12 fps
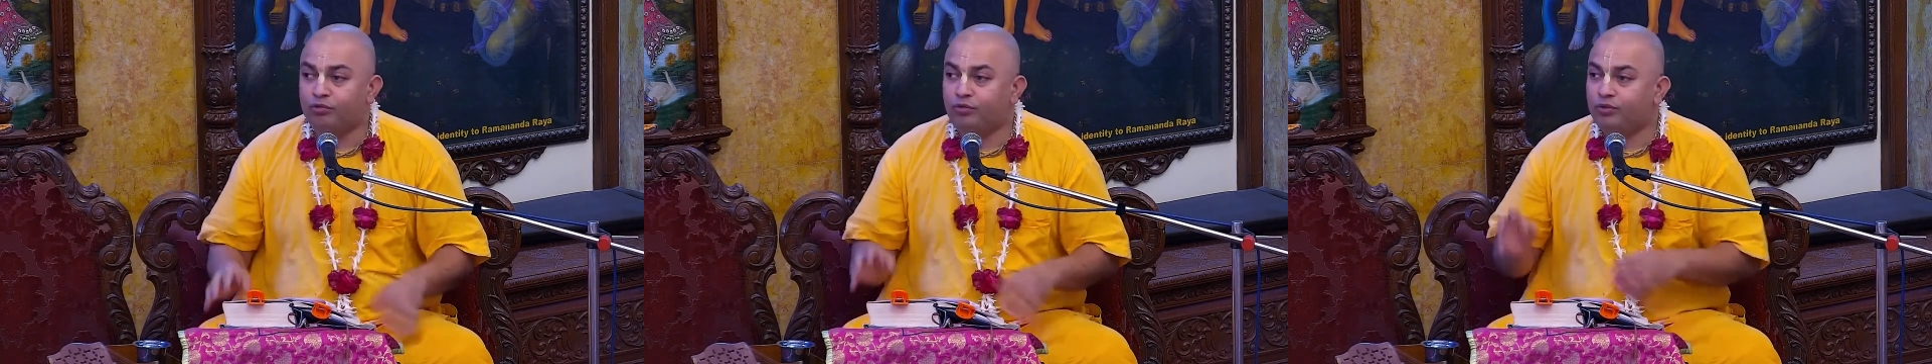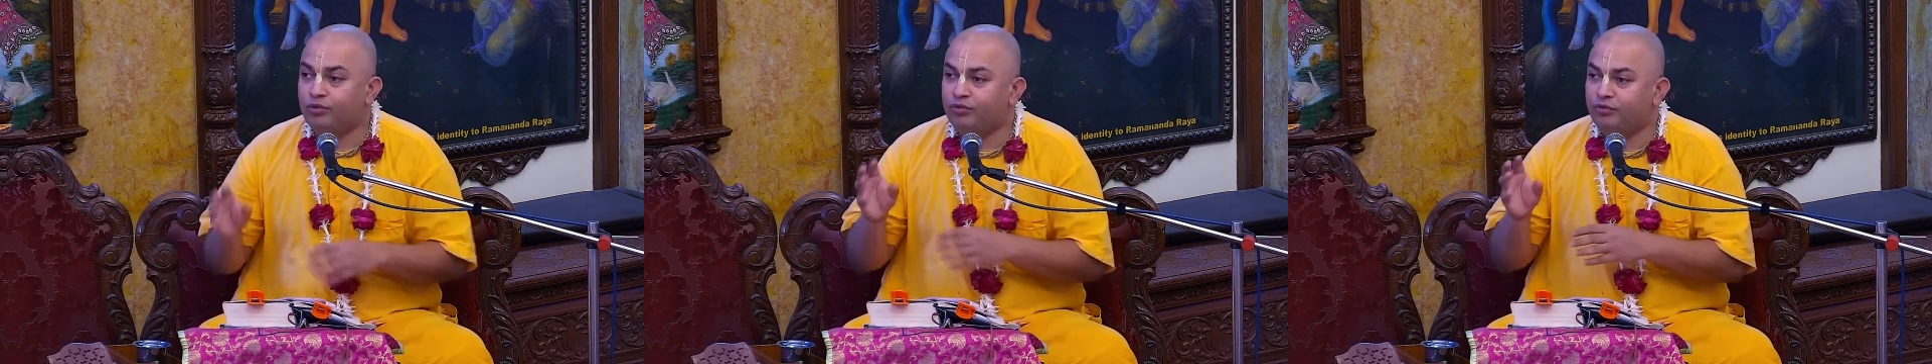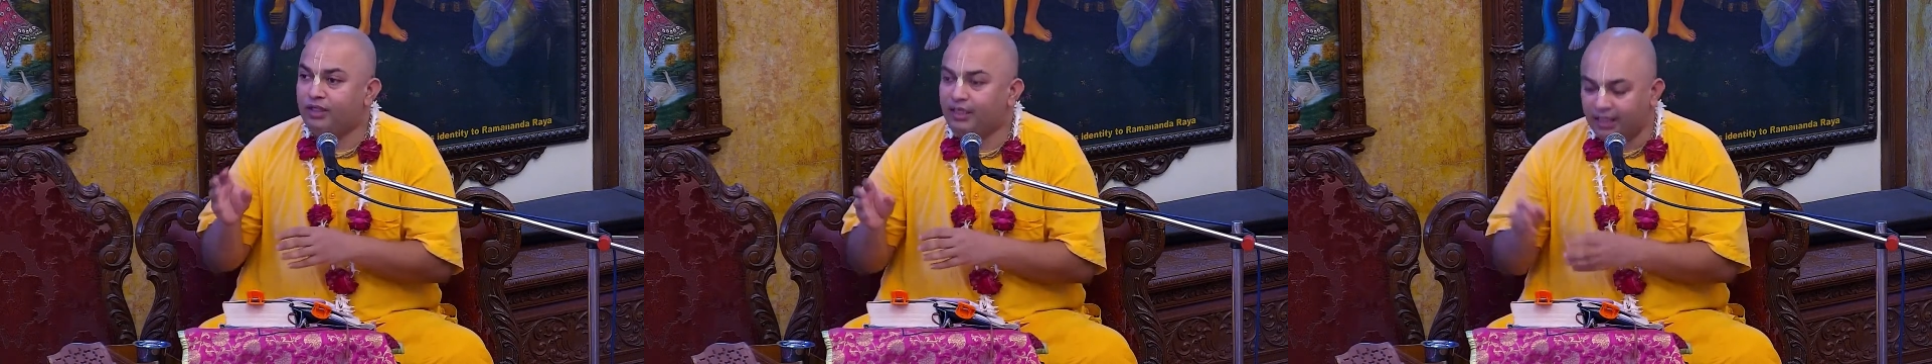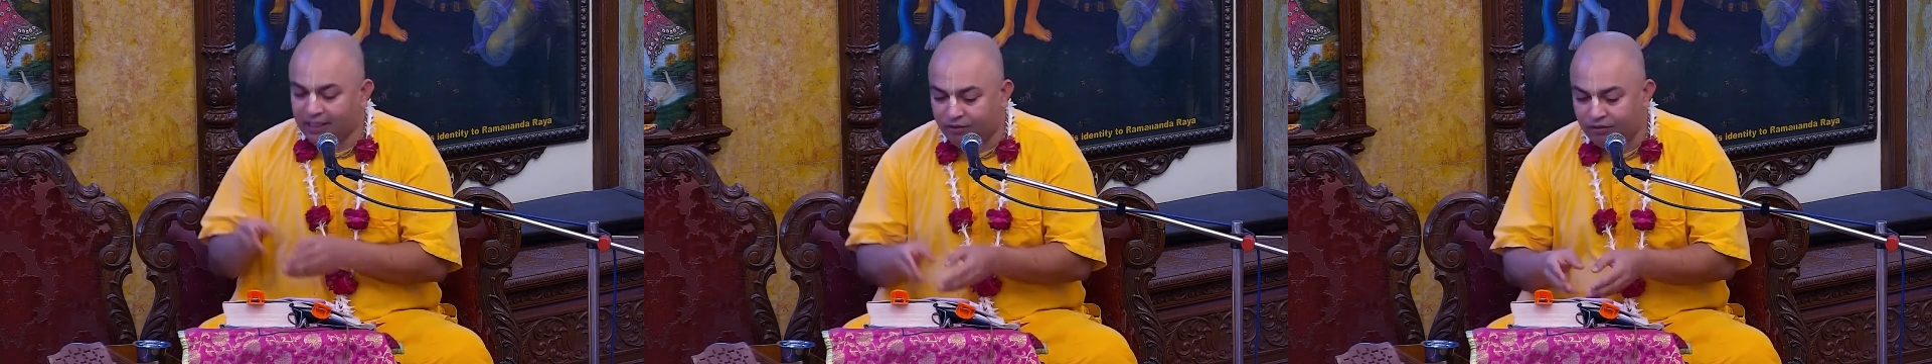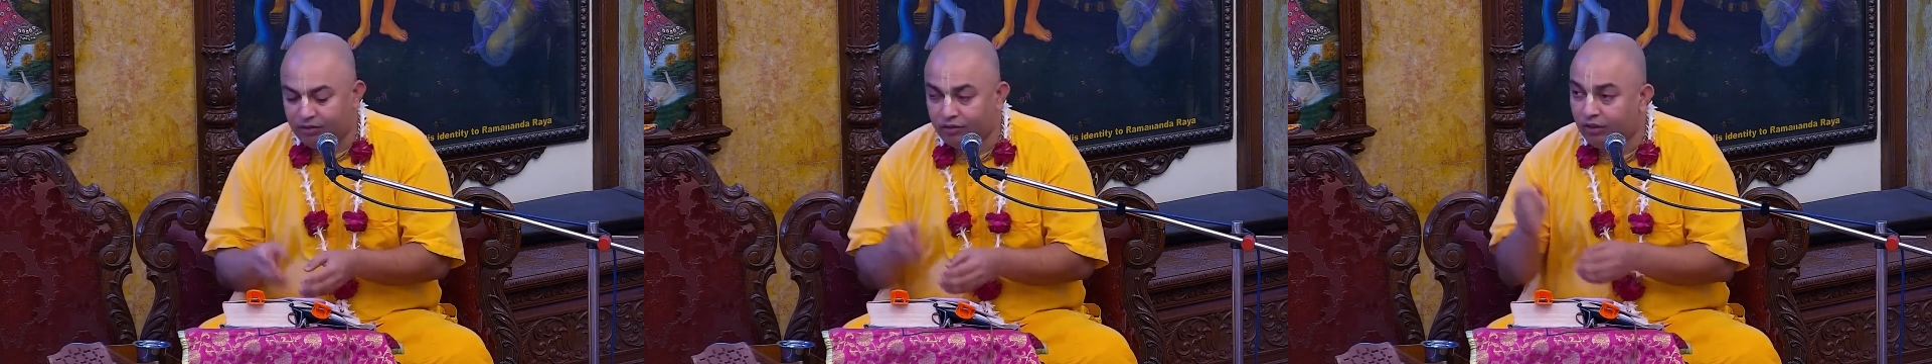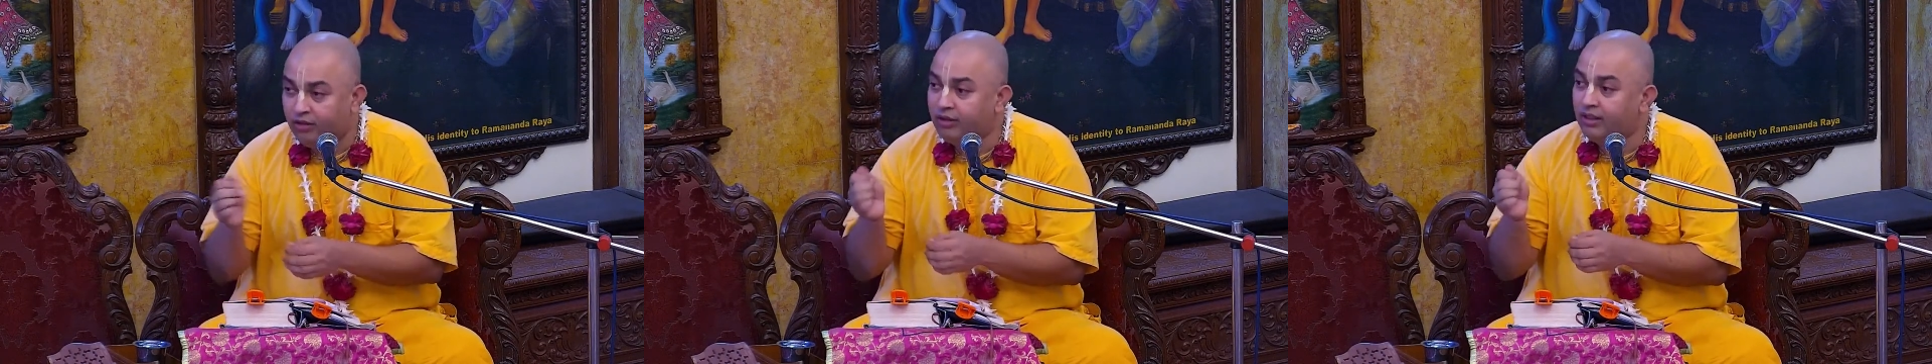So we
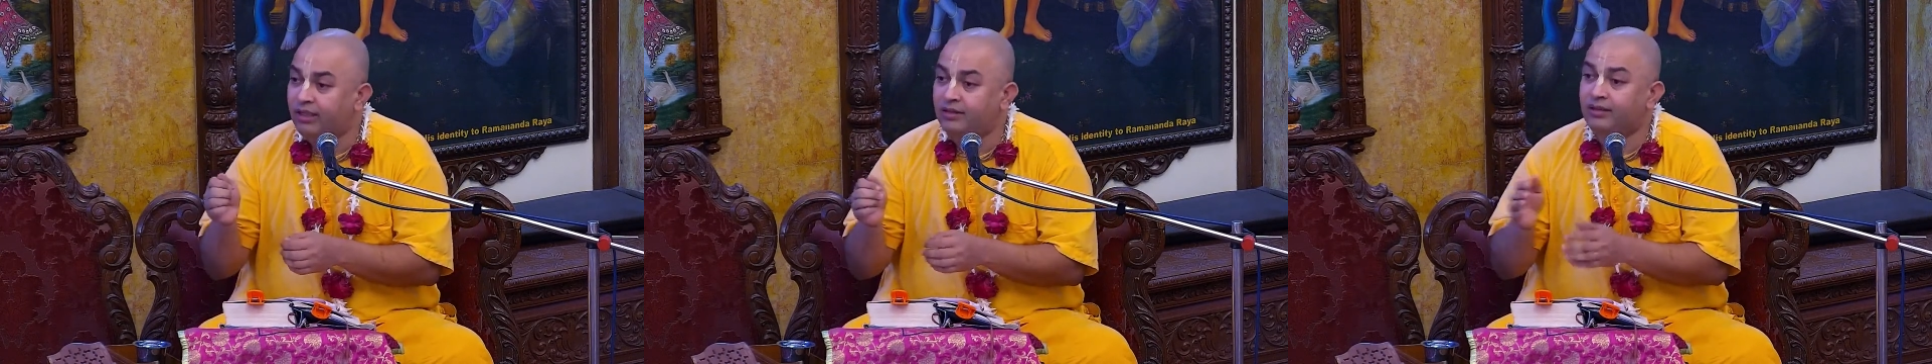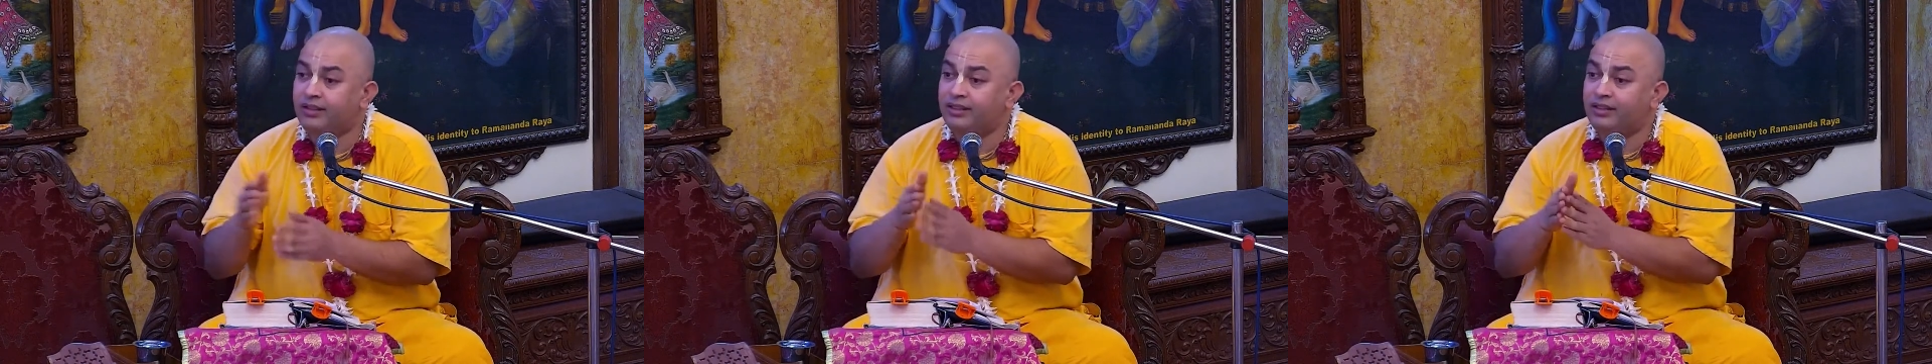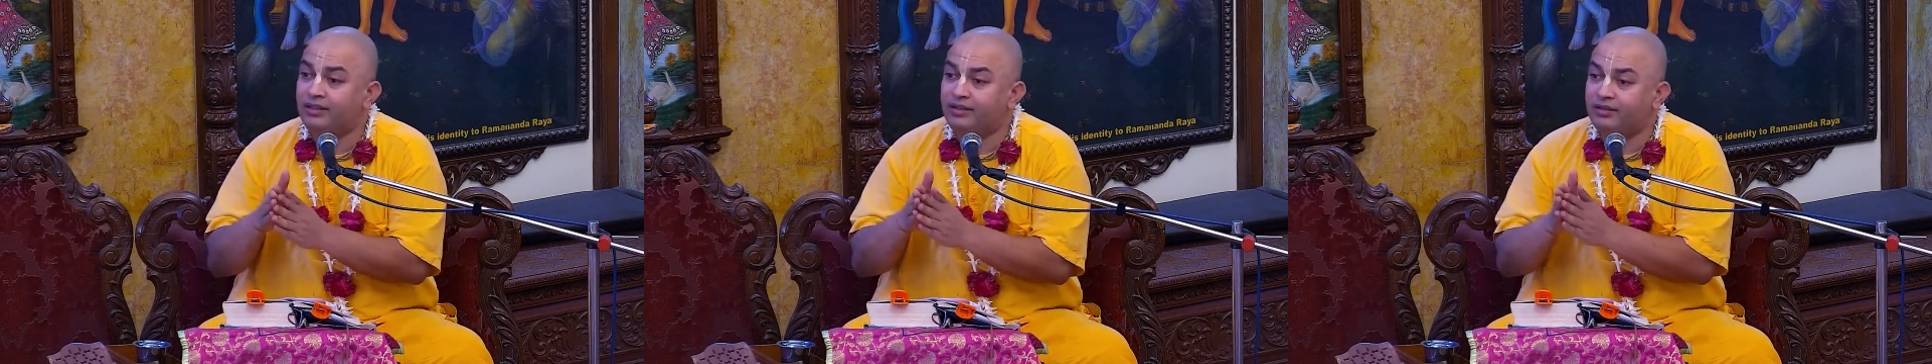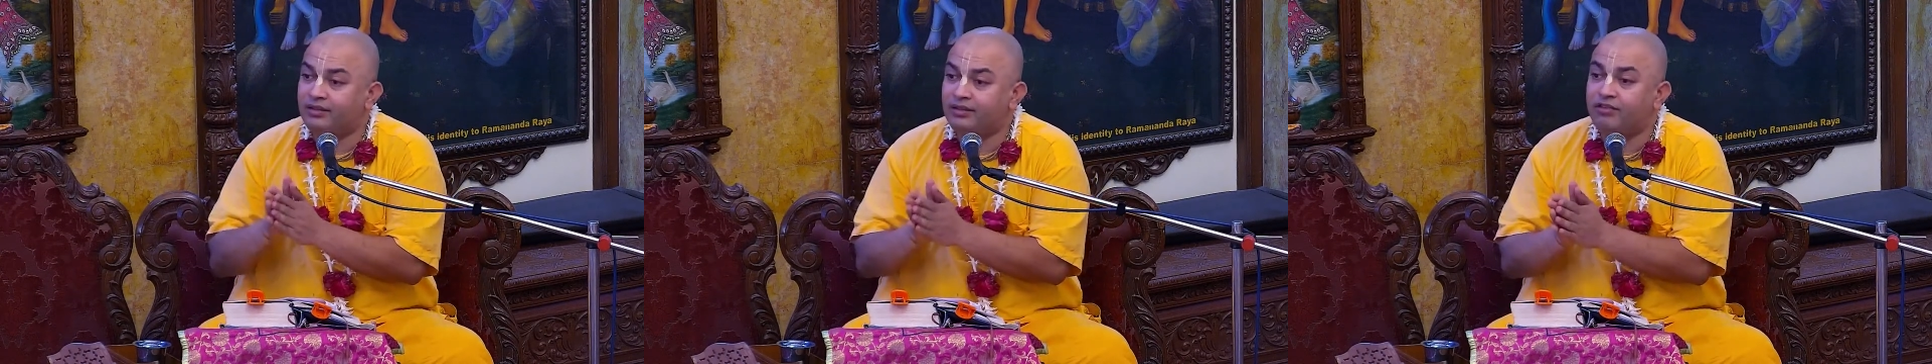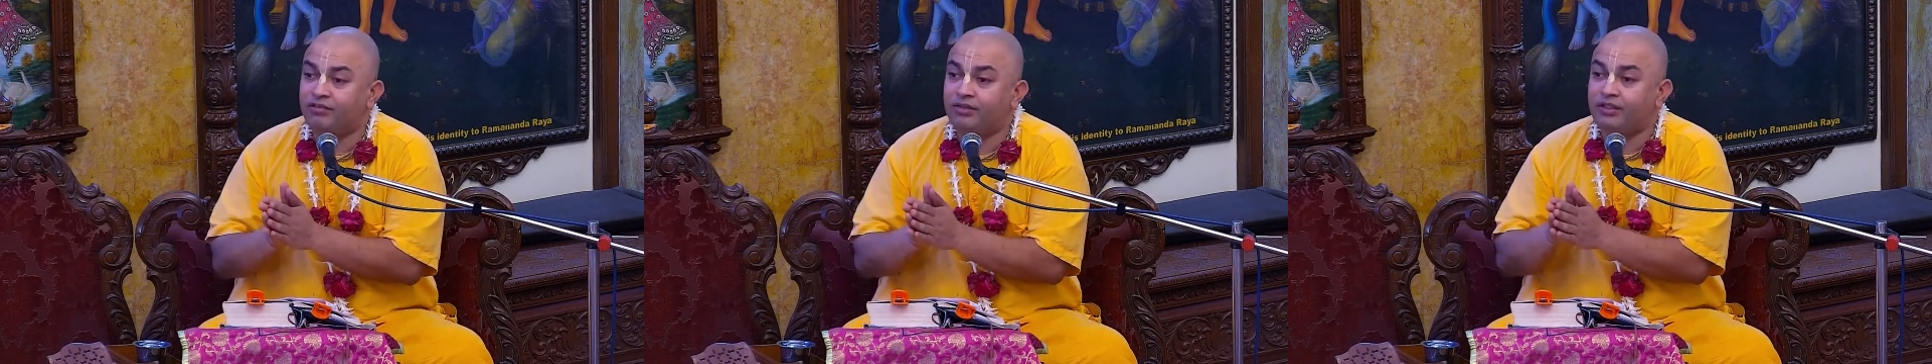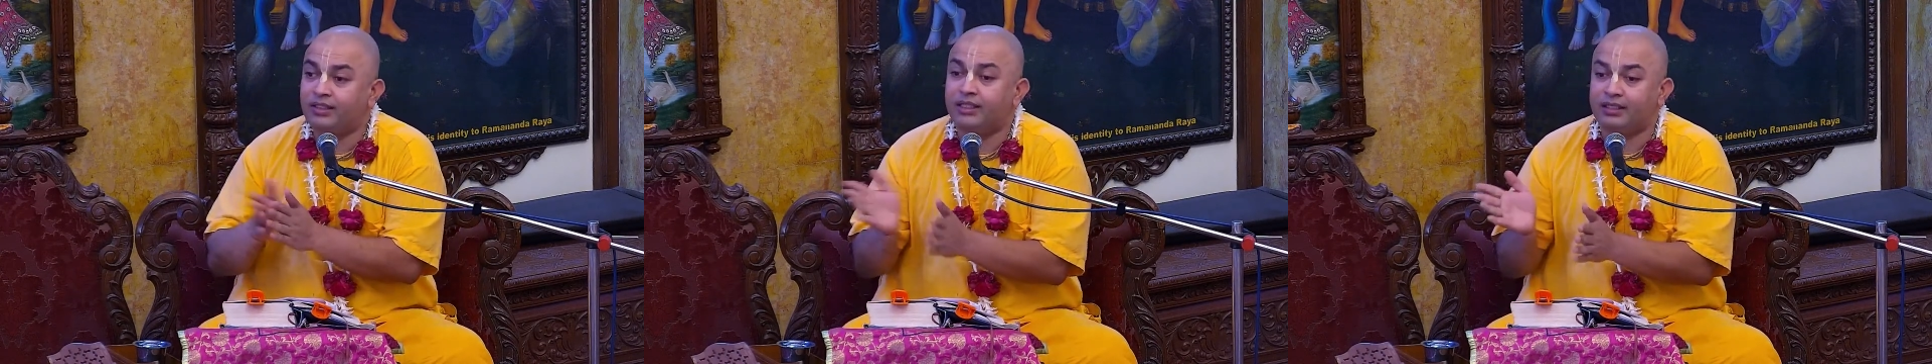have khan-khanasana in
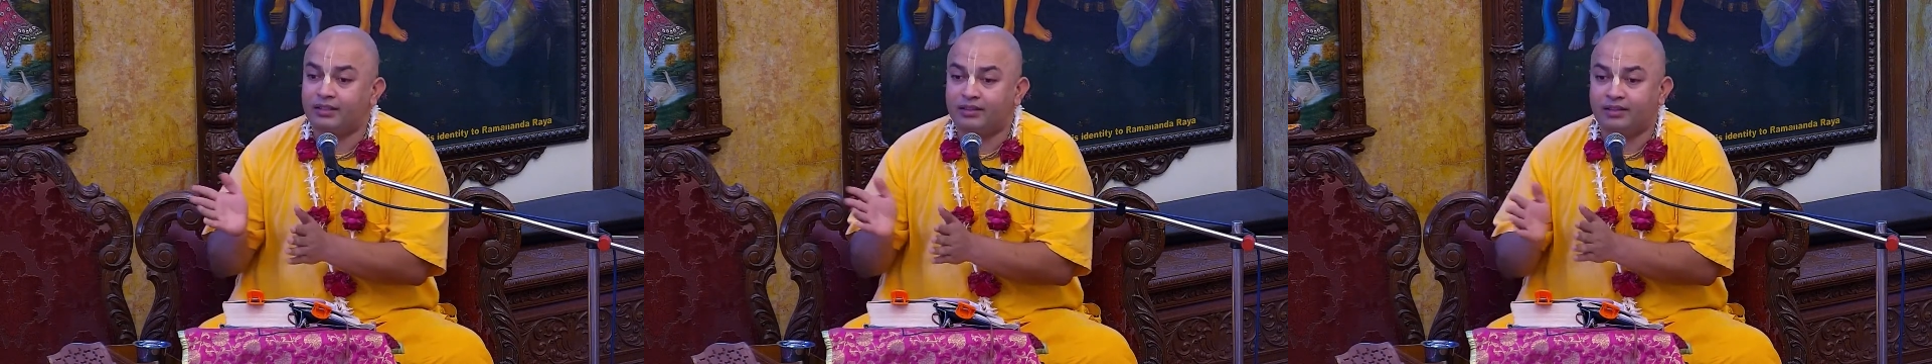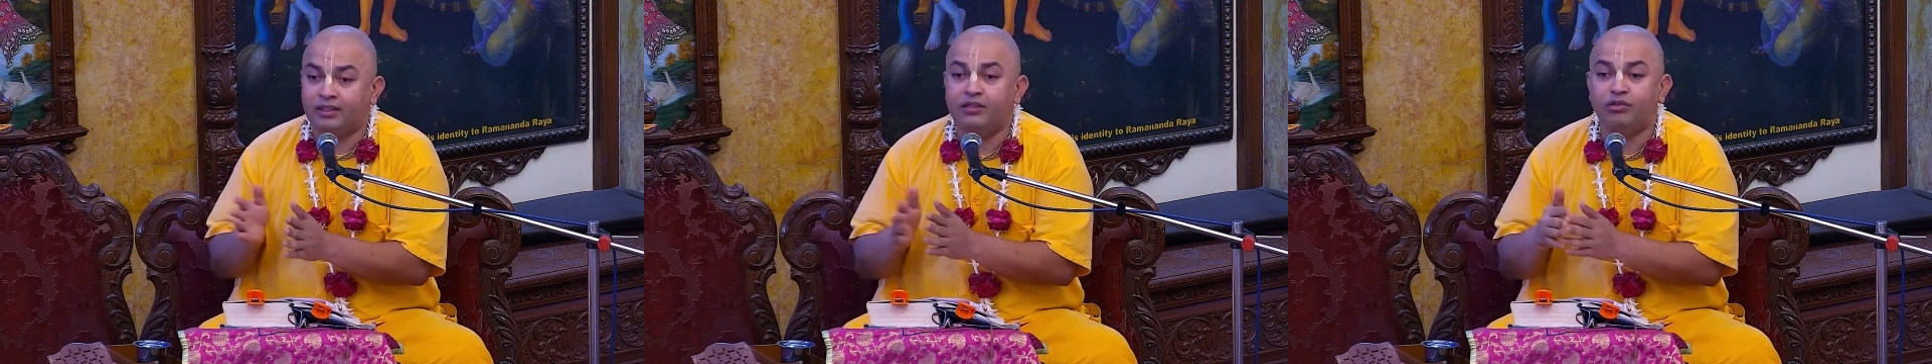different degree.